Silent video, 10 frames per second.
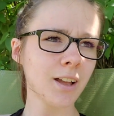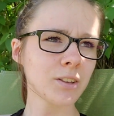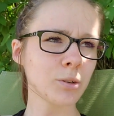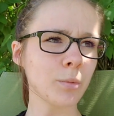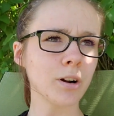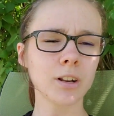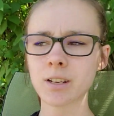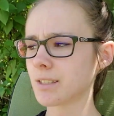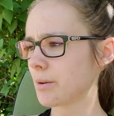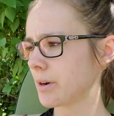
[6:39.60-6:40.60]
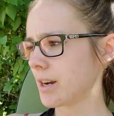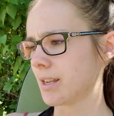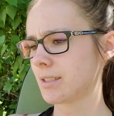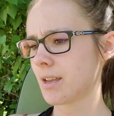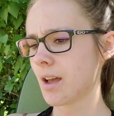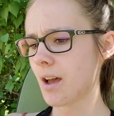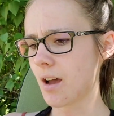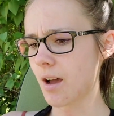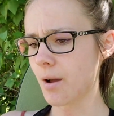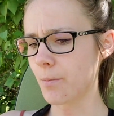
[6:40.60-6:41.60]
So I'm not going to say what it is.
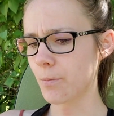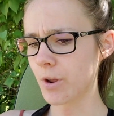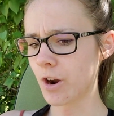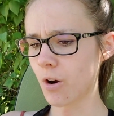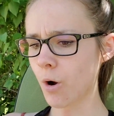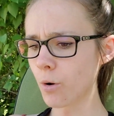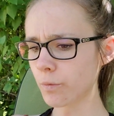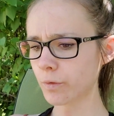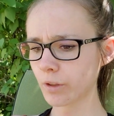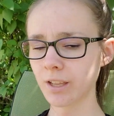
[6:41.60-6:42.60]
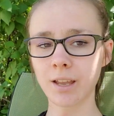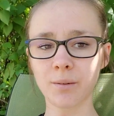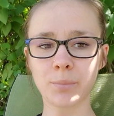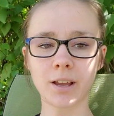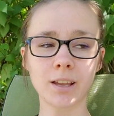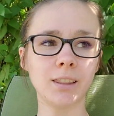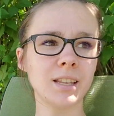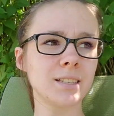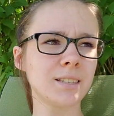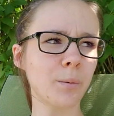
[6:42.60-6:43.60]
Um, we are hopefully picking
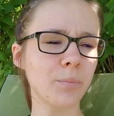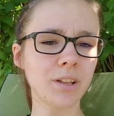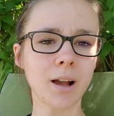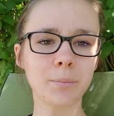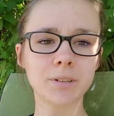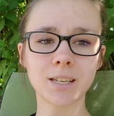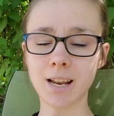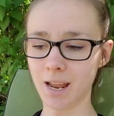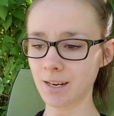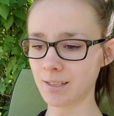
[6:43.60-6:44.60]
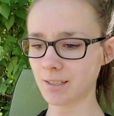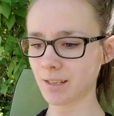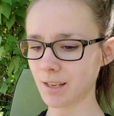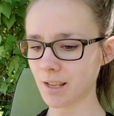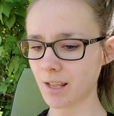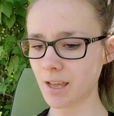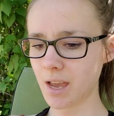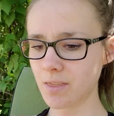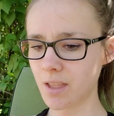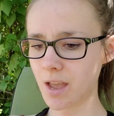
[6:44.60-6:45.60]
this something up tonight.
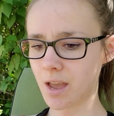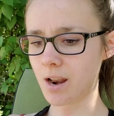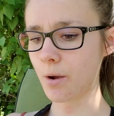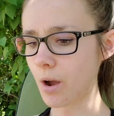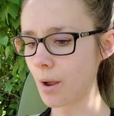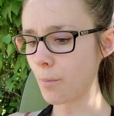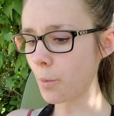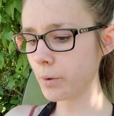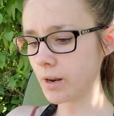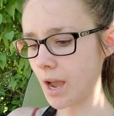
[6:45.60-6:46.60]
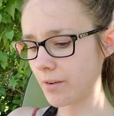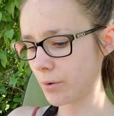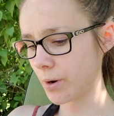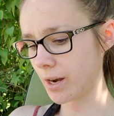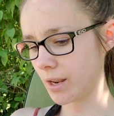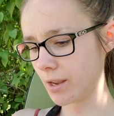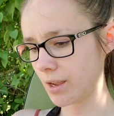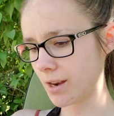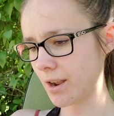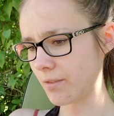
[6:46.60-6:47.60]
And then I'm hoping to have it ready
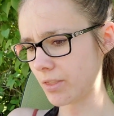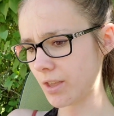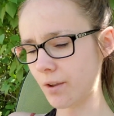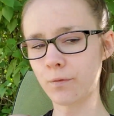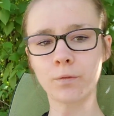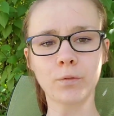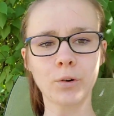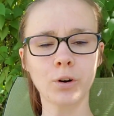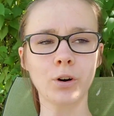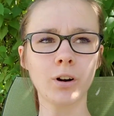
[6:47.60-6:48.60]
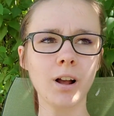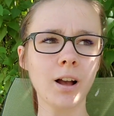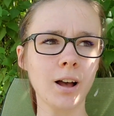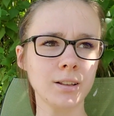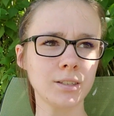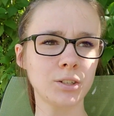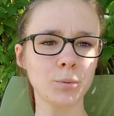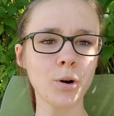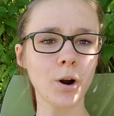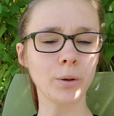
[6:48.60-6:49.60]
and everything for us
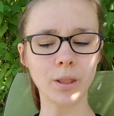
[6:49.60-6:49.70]
tomorrow.